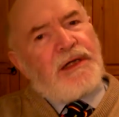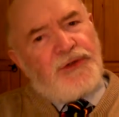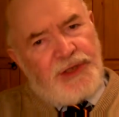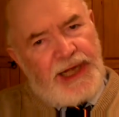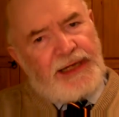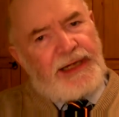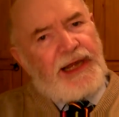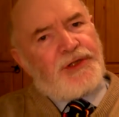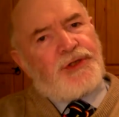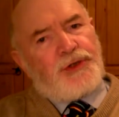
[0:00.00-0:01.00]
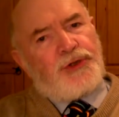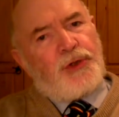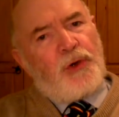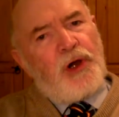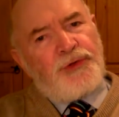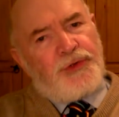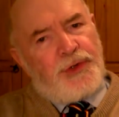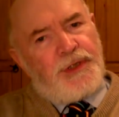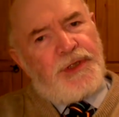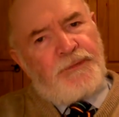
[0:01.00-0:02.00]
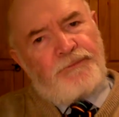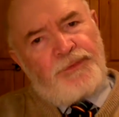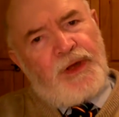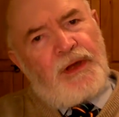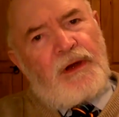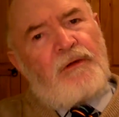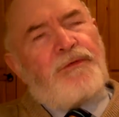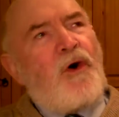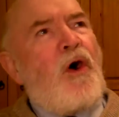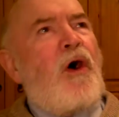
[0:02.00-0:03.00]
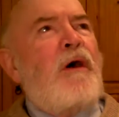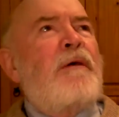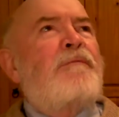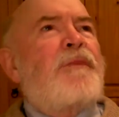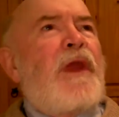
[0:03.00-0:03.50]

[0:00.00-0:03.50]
slightly less than 200 for